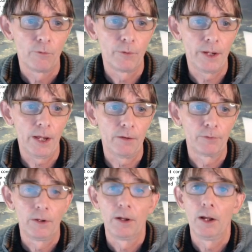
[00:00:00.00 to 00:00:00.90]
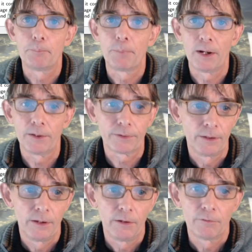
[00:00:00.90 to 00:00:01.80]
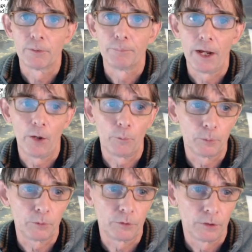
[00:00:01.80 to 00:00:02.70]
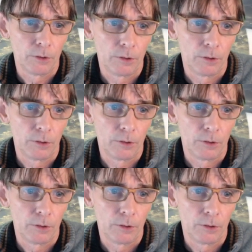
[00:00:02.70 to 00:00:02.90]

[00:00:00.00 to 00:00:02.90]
We have a path from the output